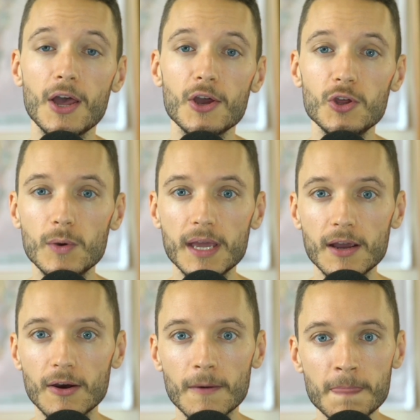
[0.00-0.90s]
You
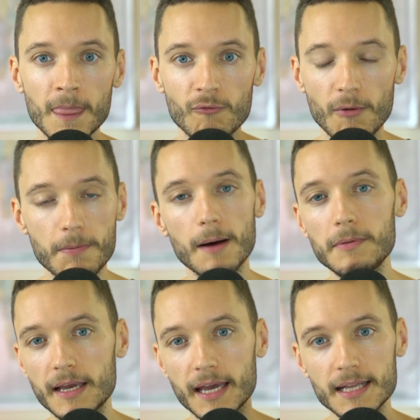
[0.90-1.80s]
hear
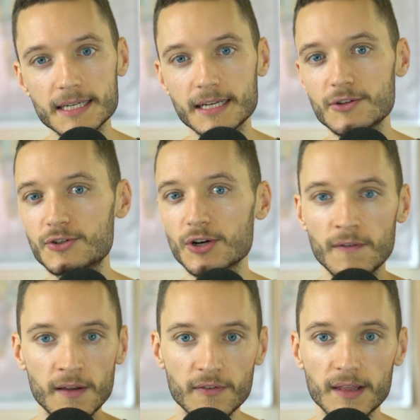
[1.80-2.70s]
Republicans and
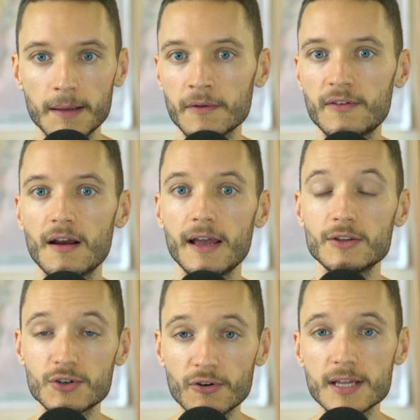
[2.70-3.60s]
conservatives and
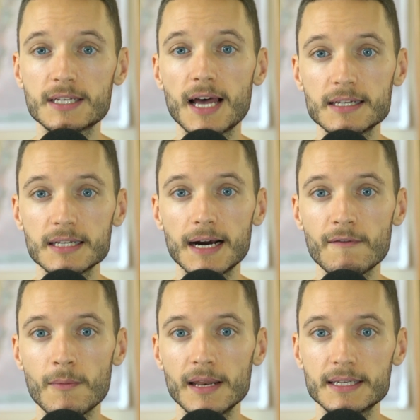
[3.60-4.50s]
libertarians criticize the
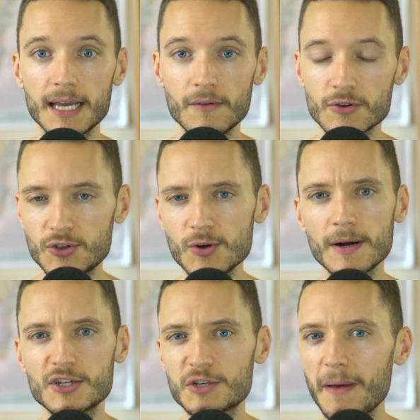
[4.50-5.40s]
government and say there's too
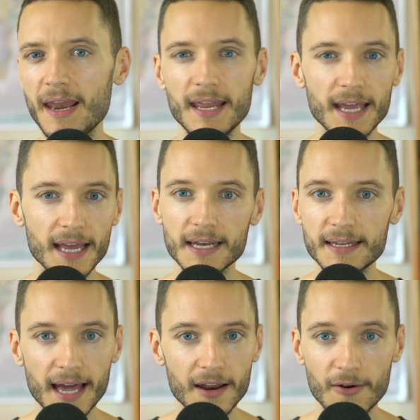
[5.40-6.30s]
much spending and
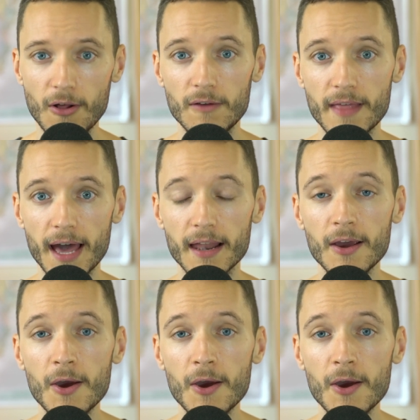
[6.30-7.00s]
debt and all of that.